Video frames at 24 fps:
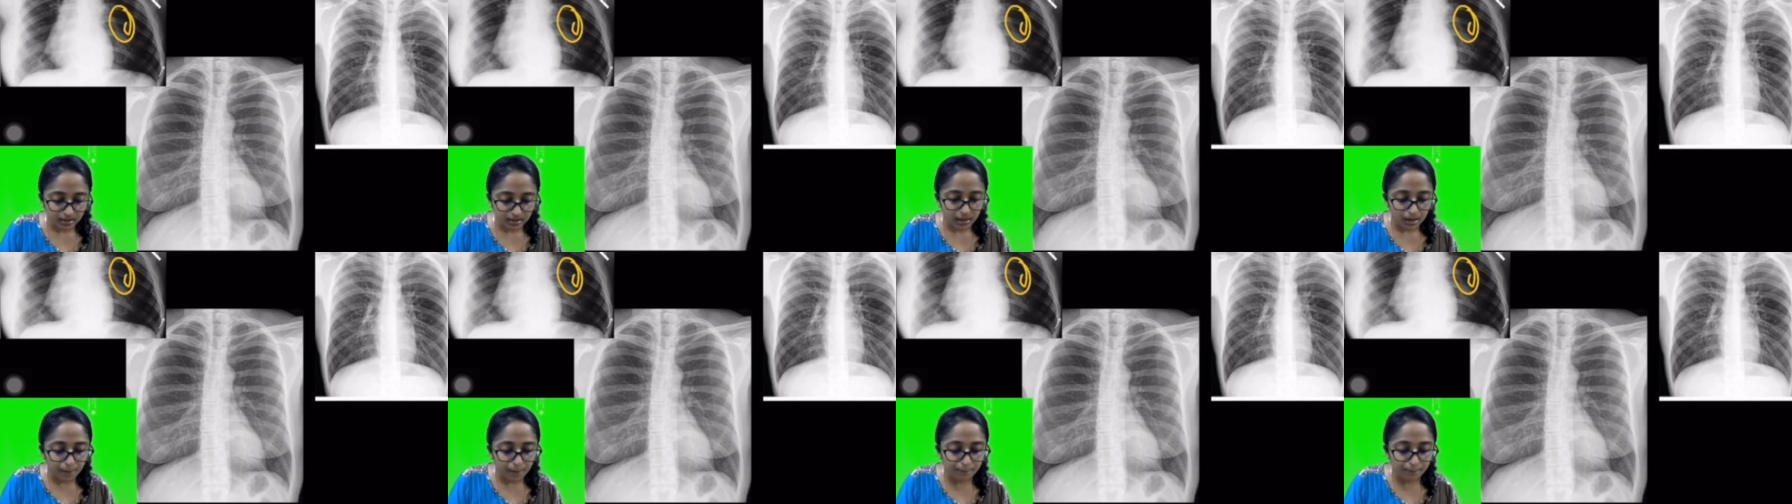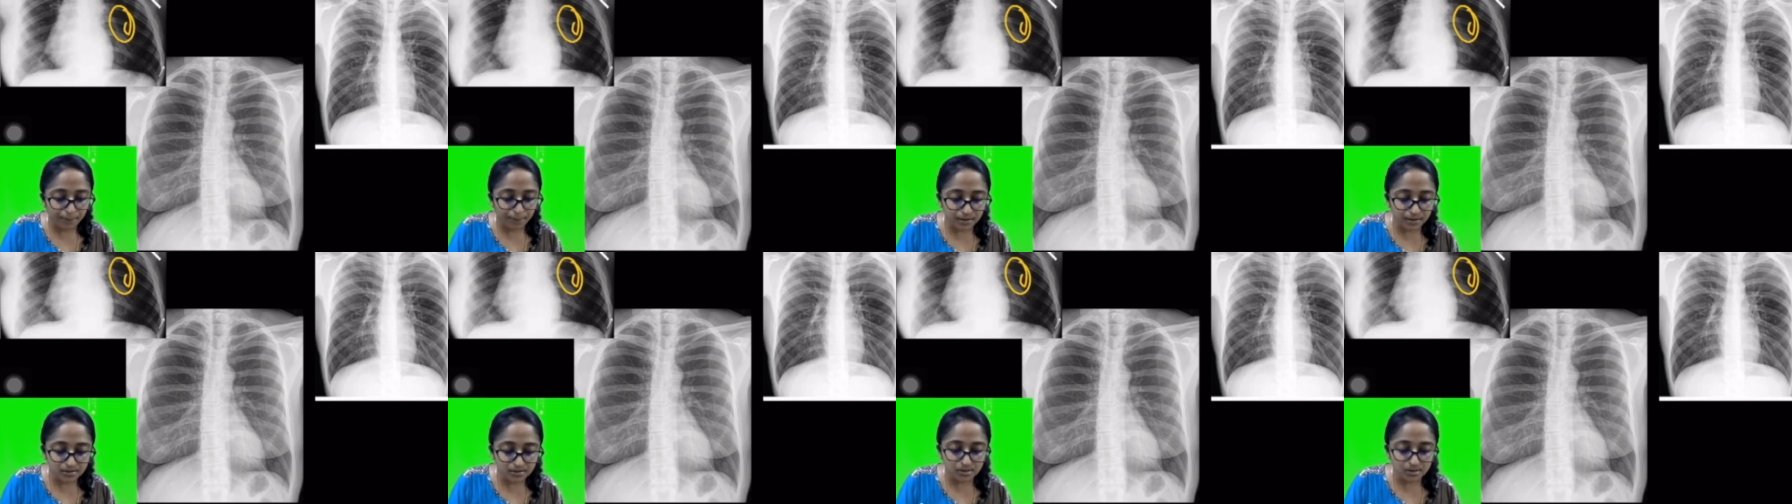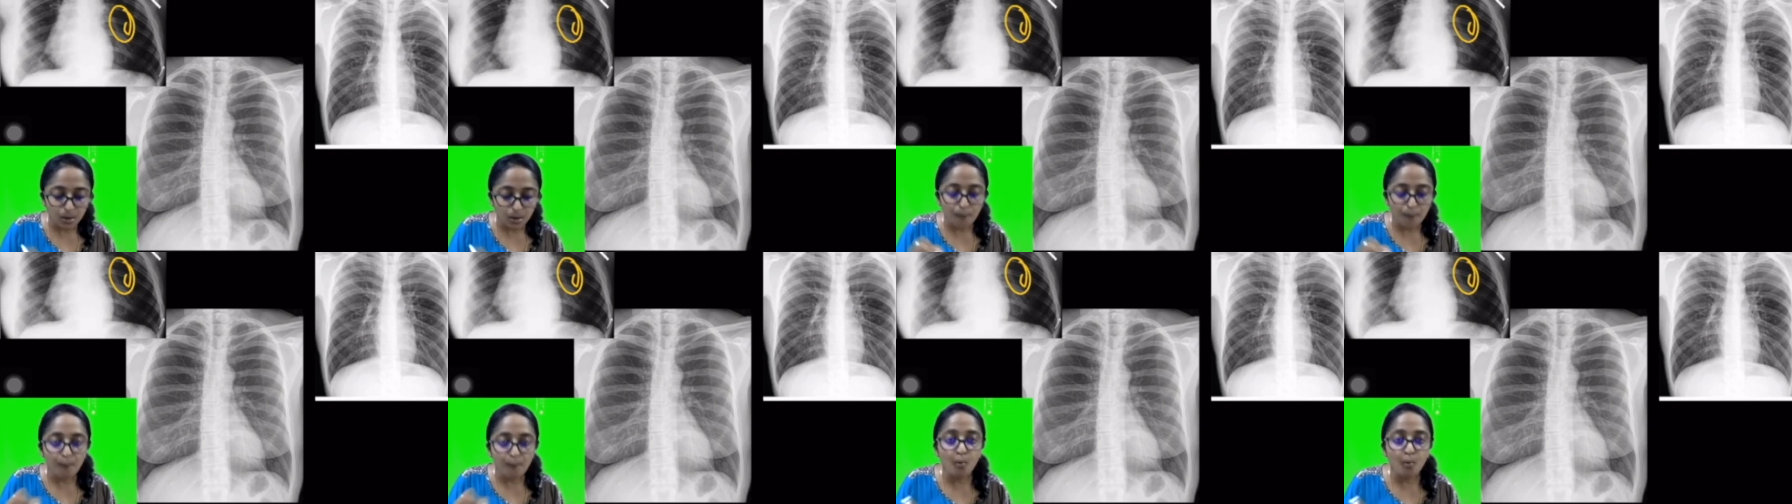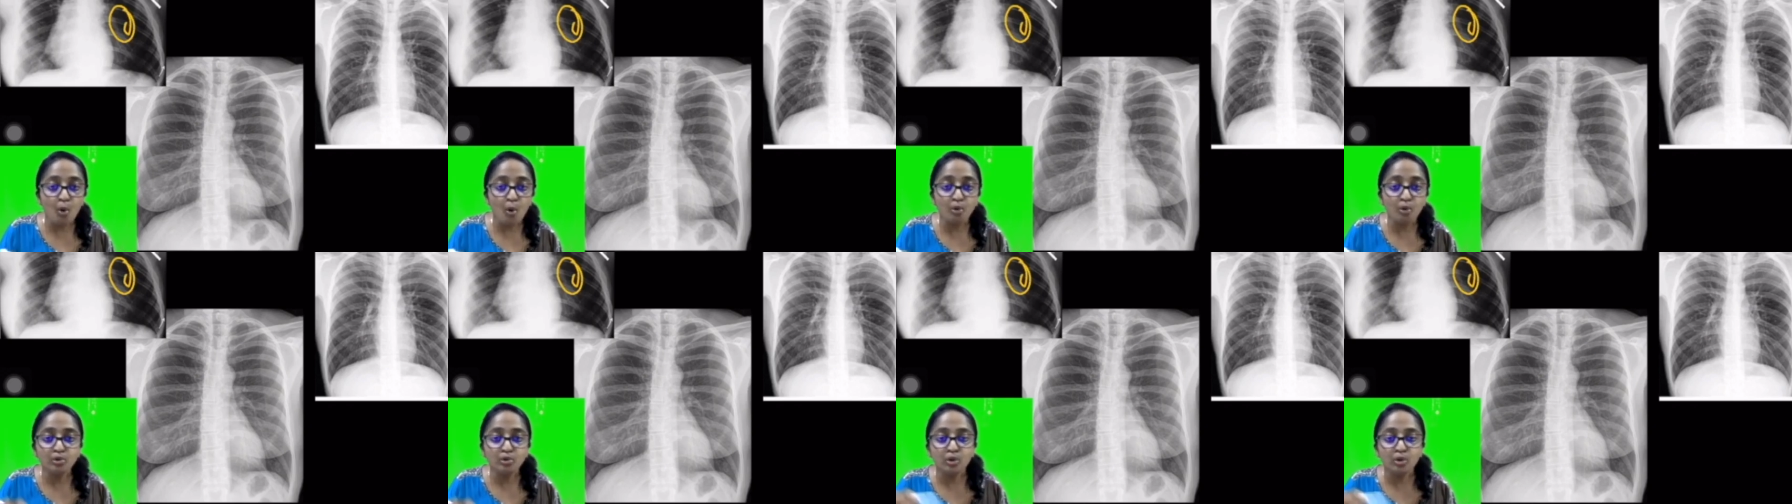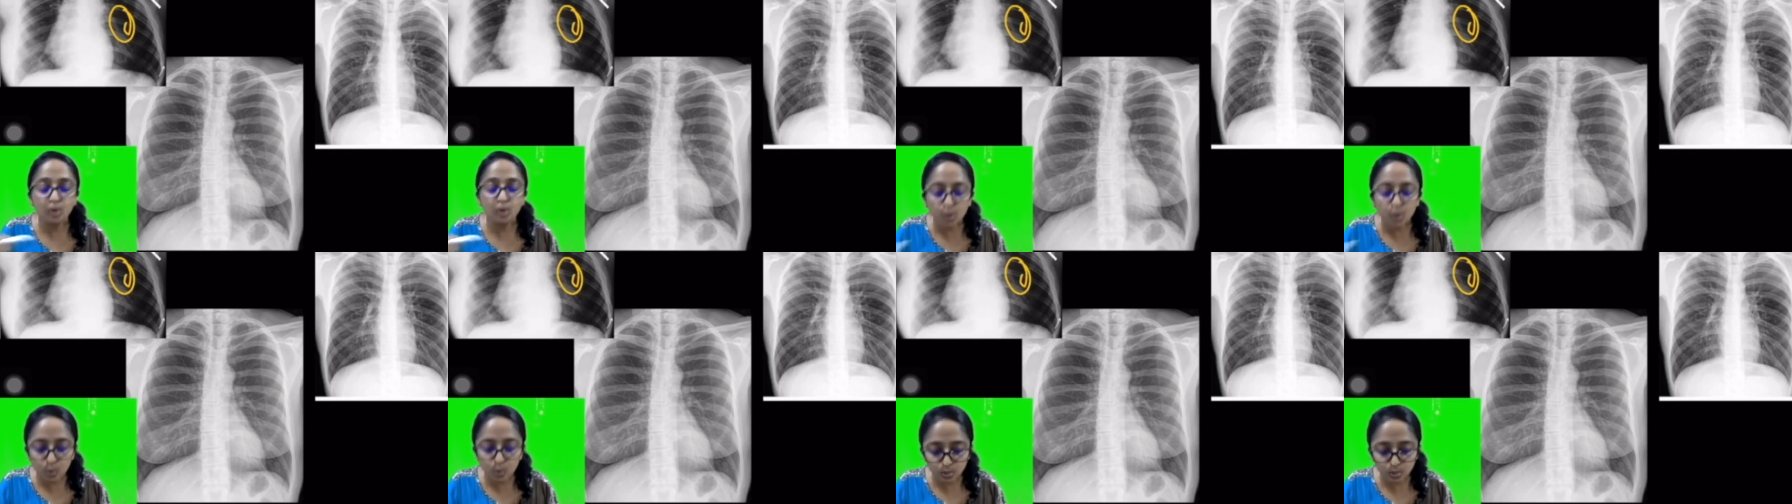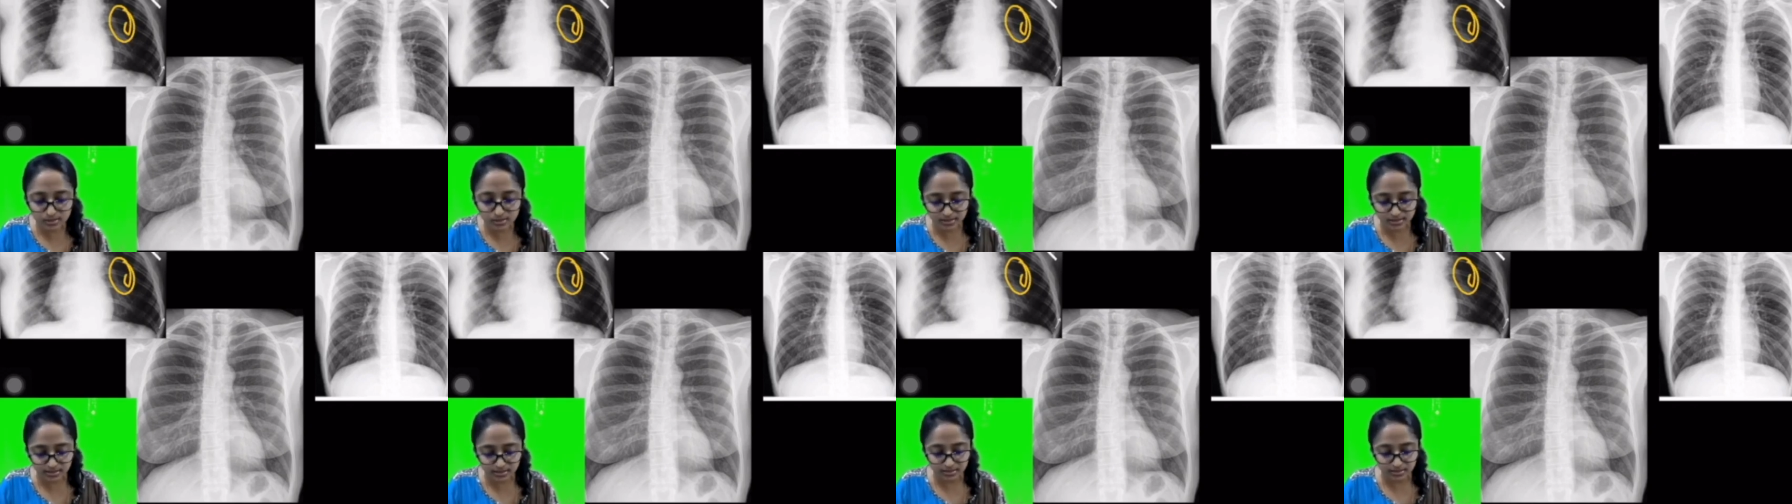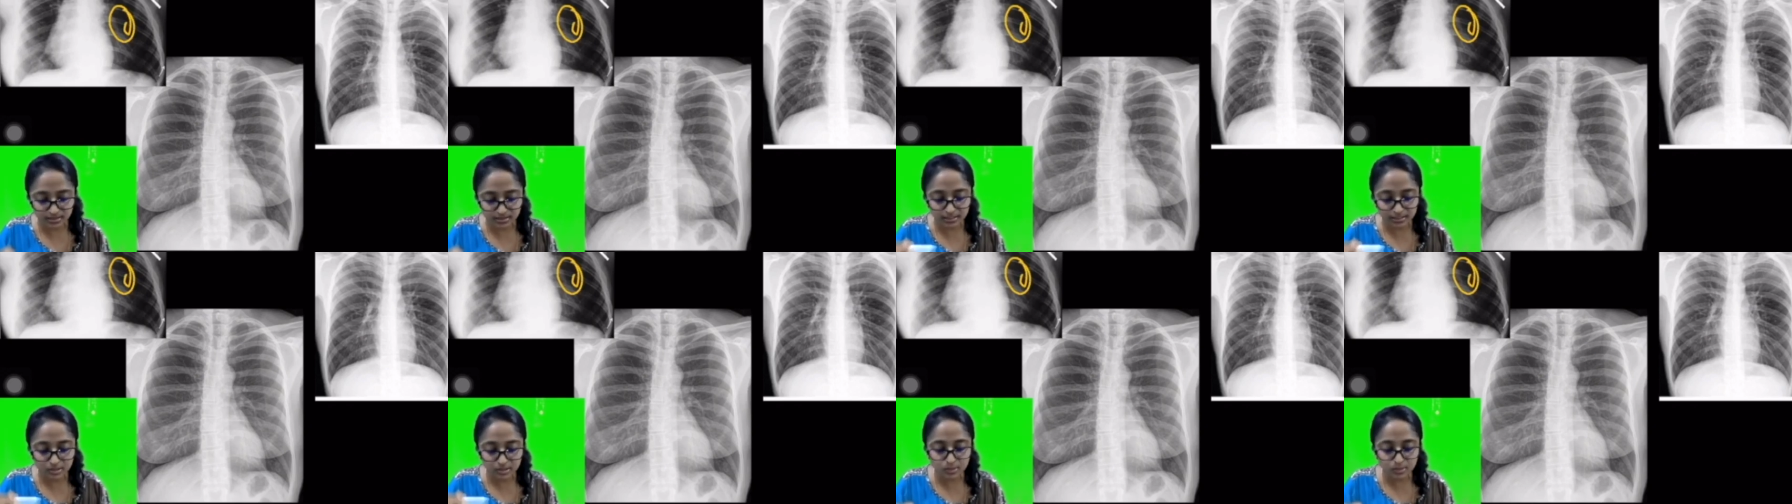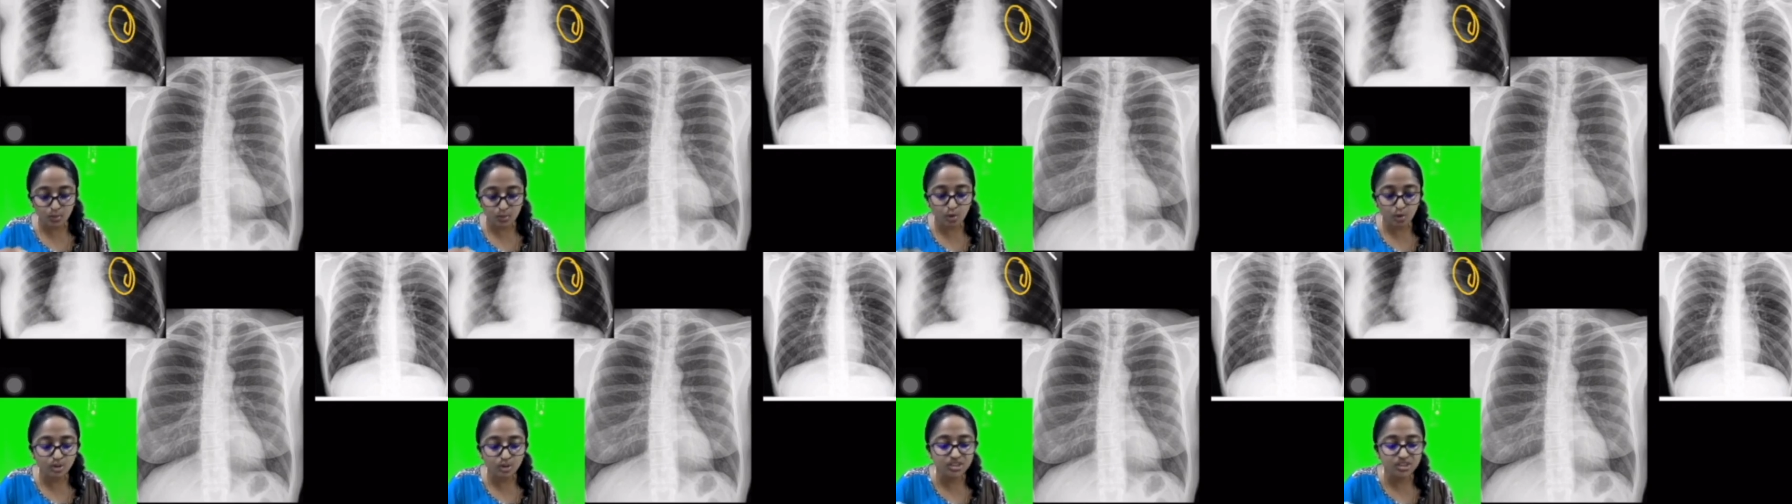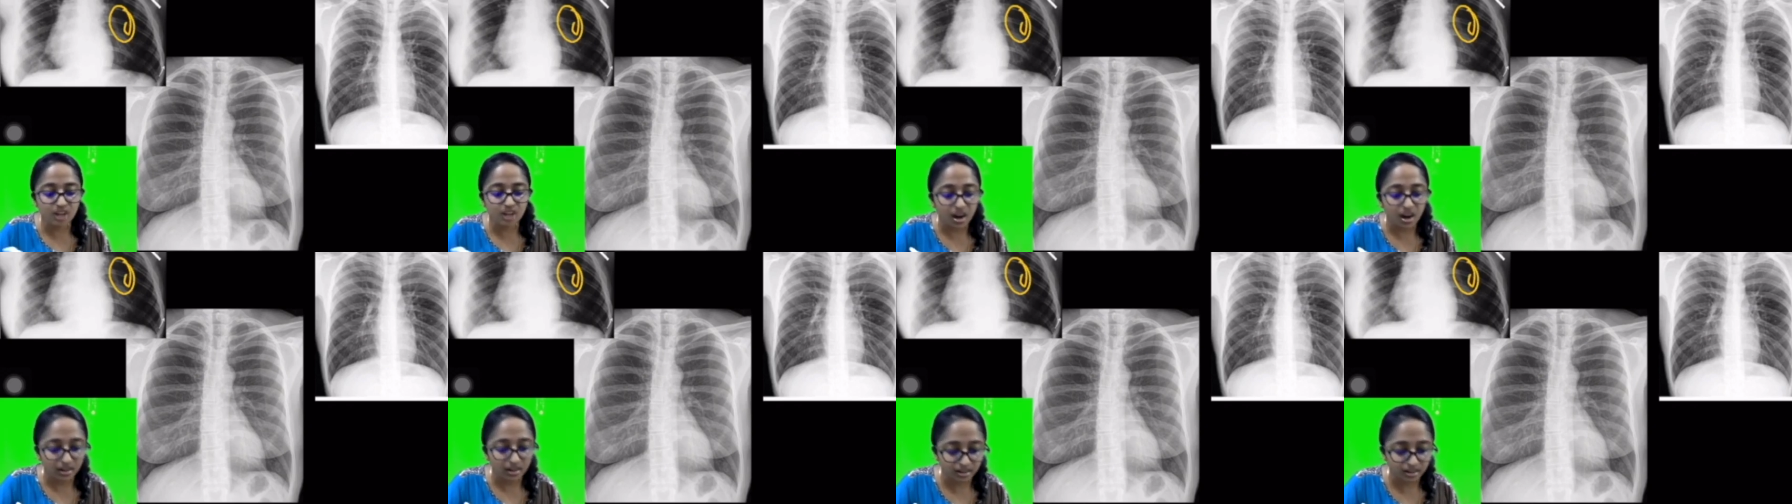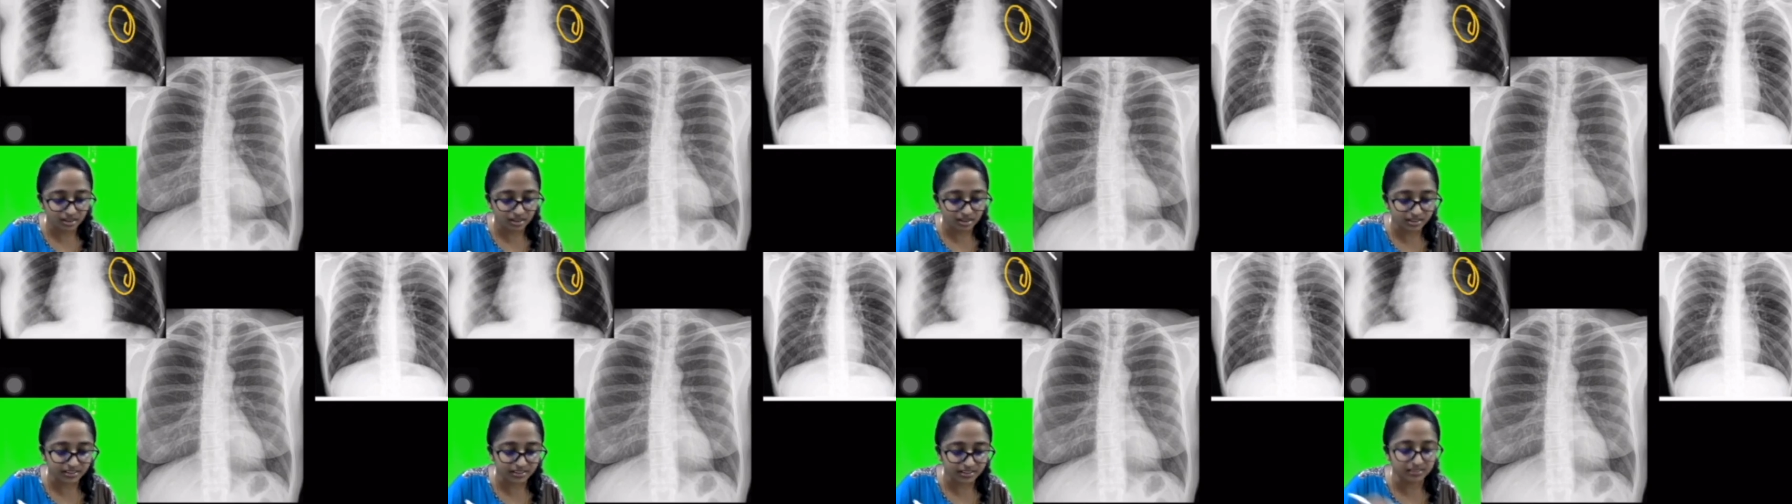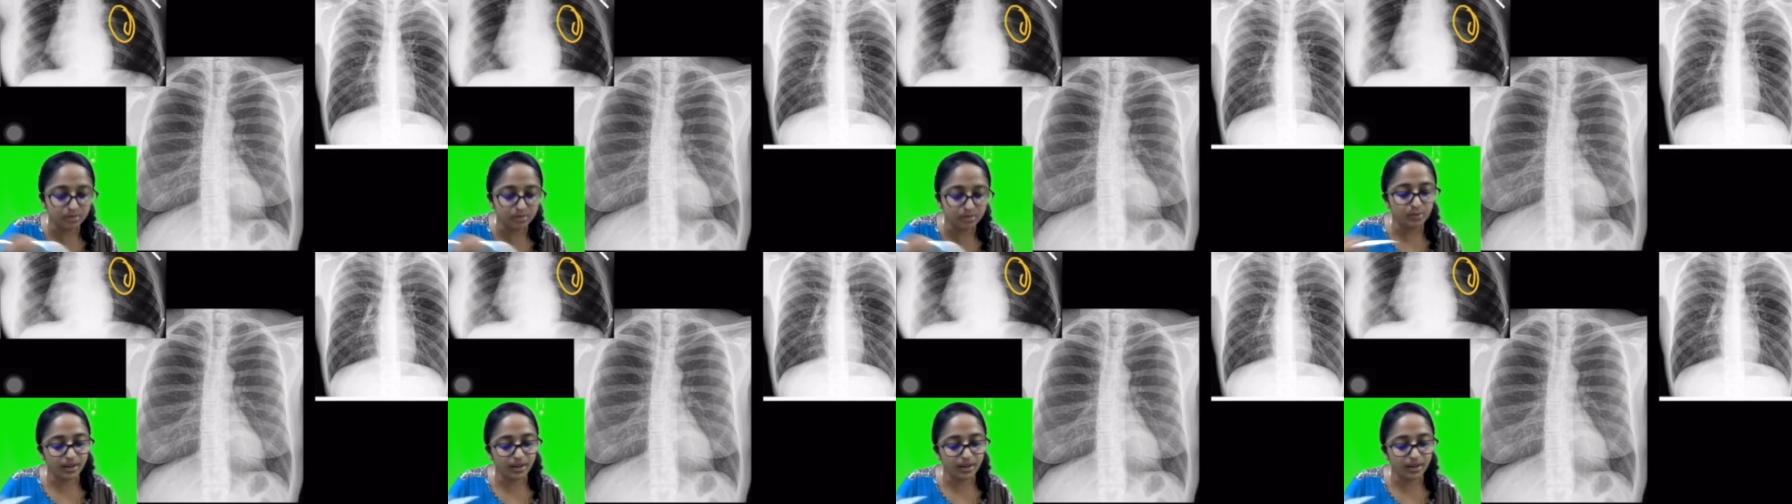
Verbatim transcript: appears more lucent, that is more darker than the